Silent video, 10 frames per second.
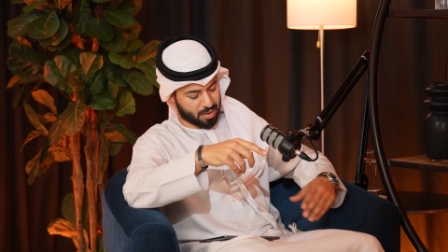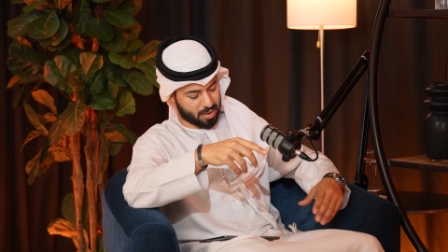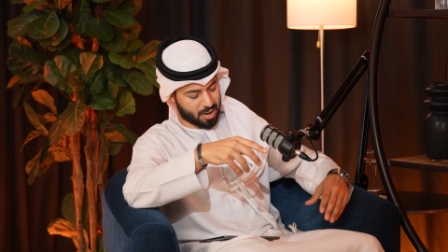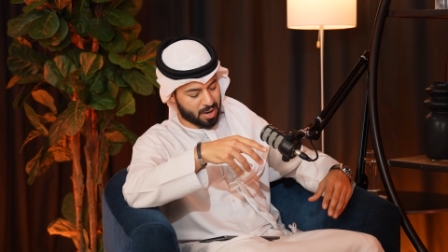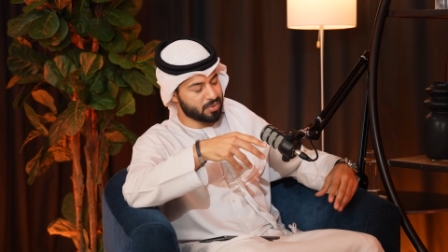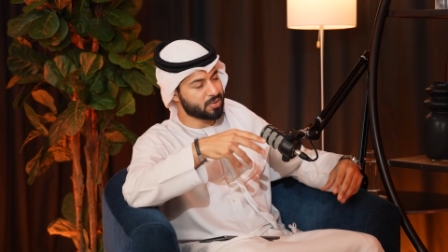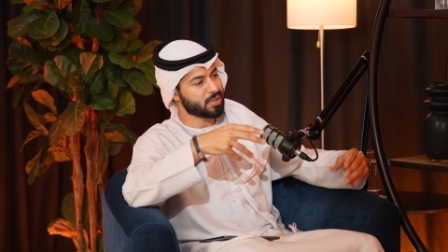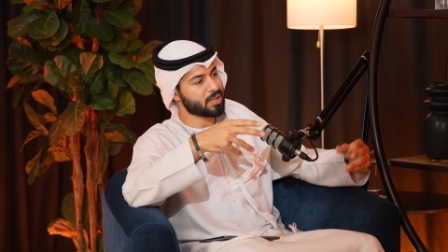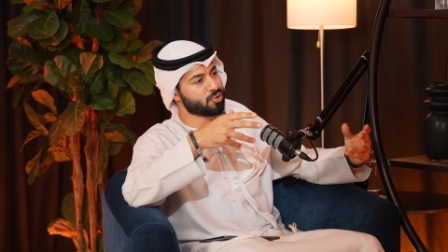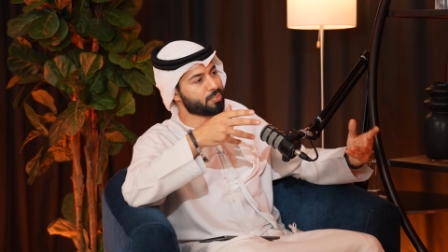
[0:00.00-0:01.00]
How do you
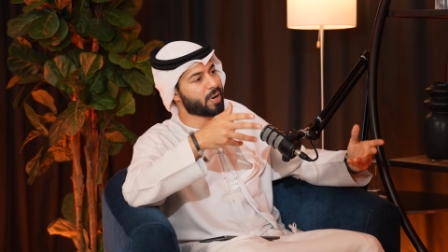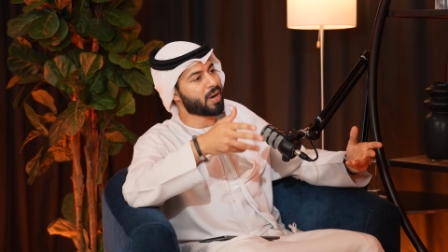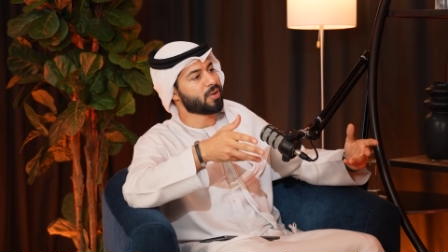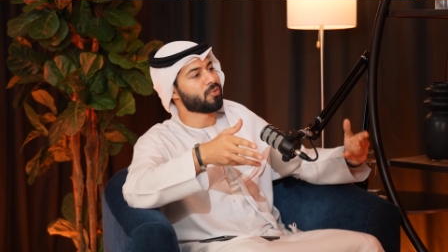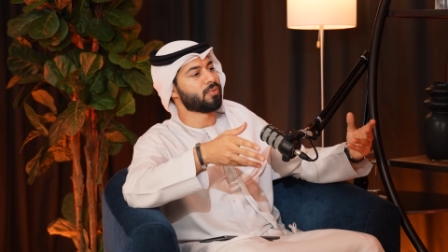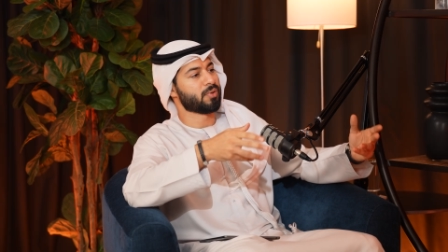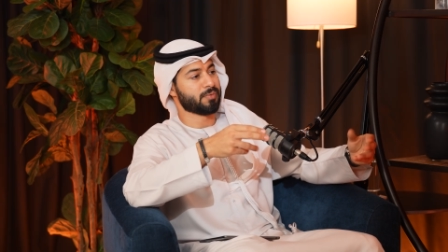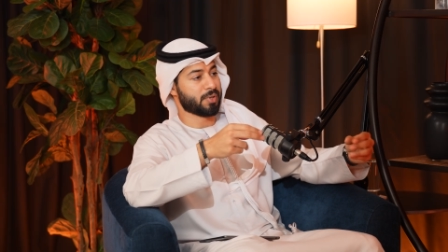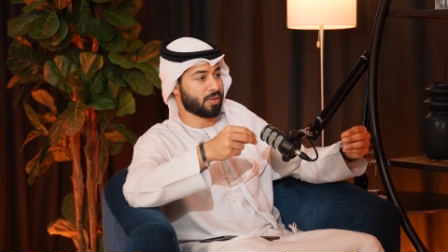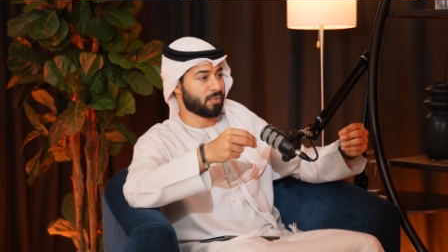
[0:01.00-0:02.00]
see Dubai
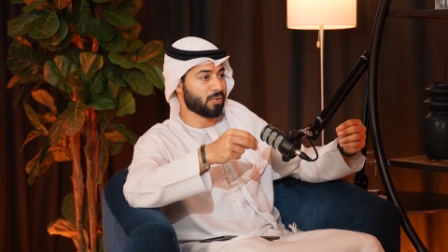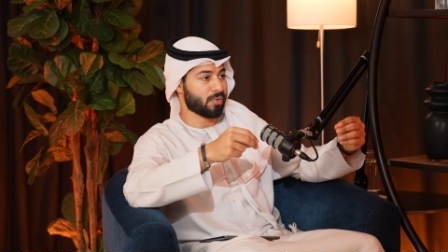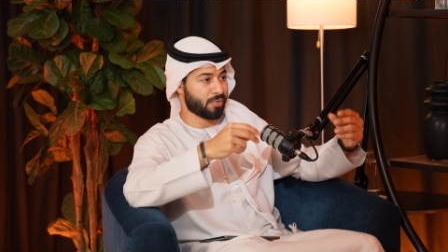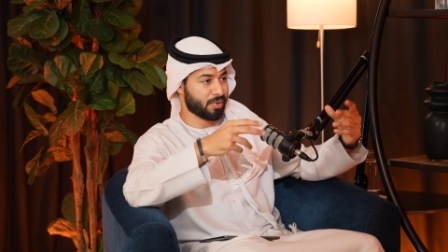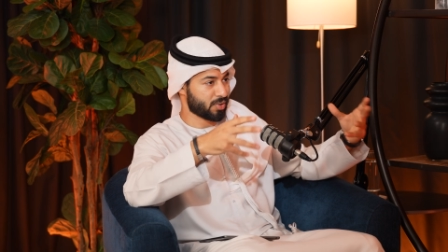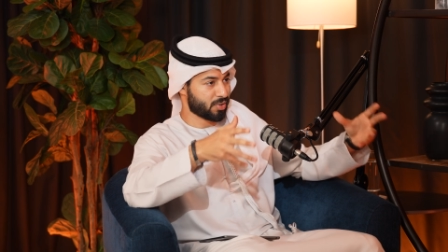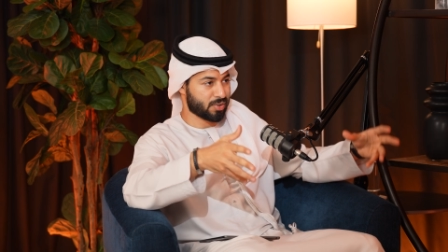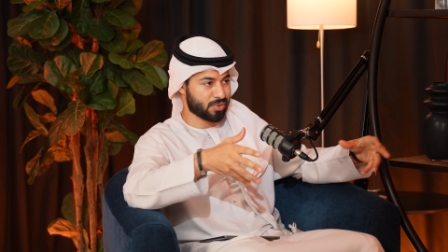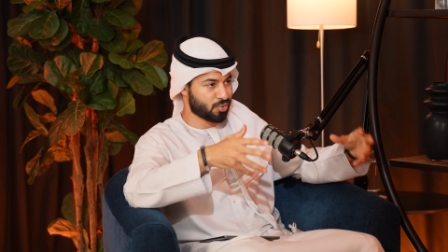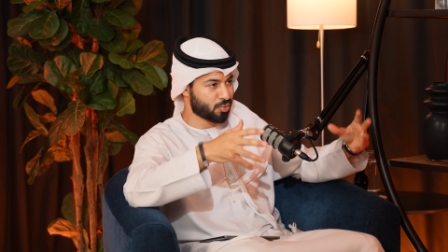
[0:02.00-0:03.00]
evolving on
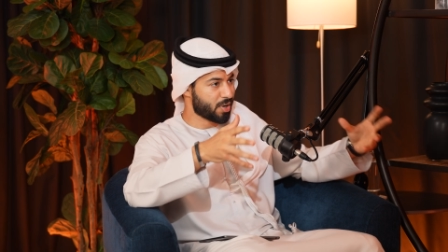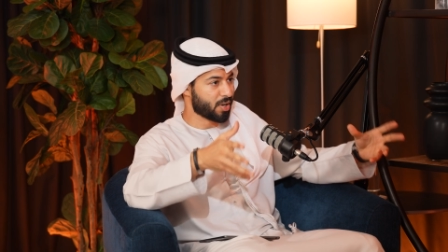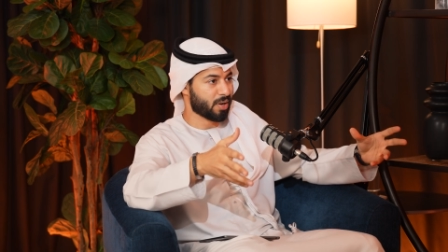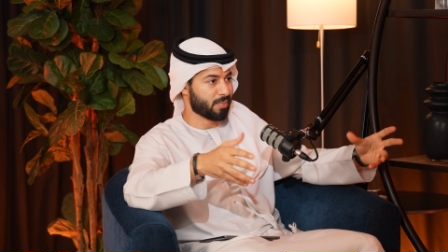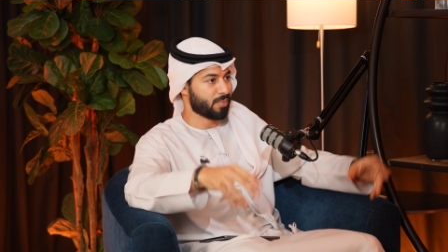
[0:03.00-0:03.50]
this trading hub